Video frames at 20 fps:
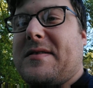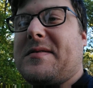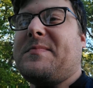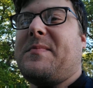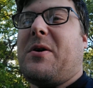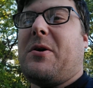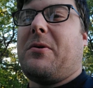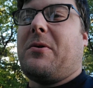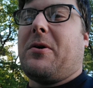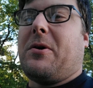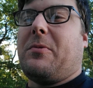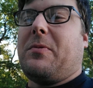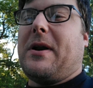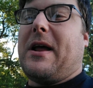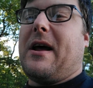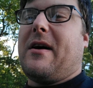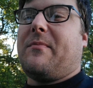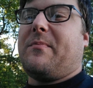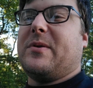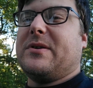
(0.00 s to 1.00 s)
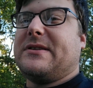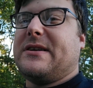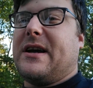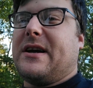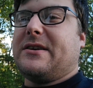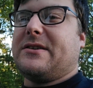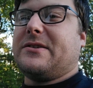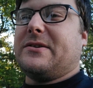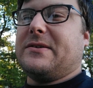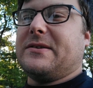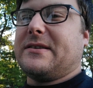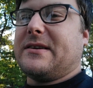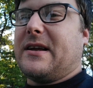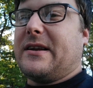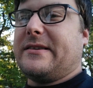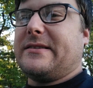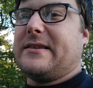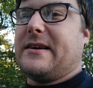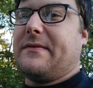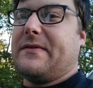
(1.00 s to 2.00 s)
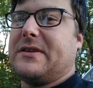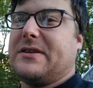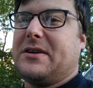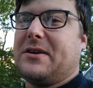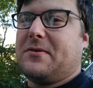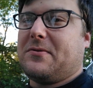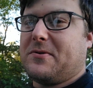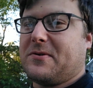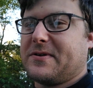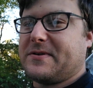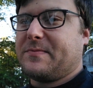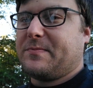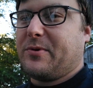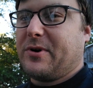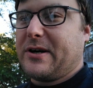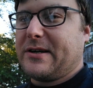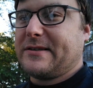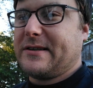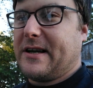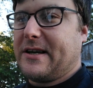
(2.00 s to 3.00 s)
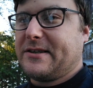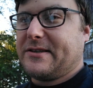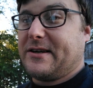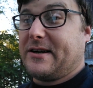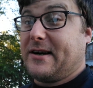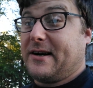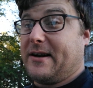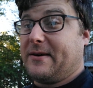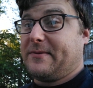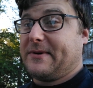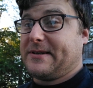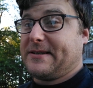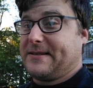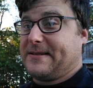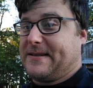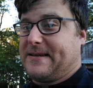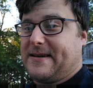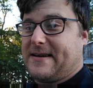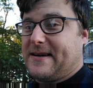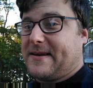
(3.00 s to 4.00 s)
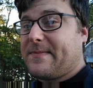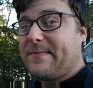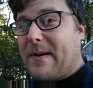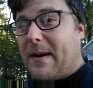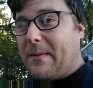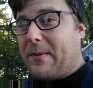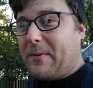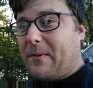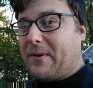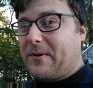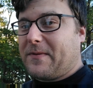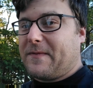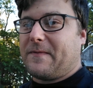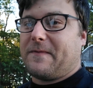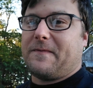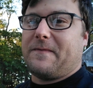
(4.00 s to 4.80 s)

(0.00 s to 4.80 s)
this mower would have potential. It's got a 17 horse Briggs engine on it, which is probably worth,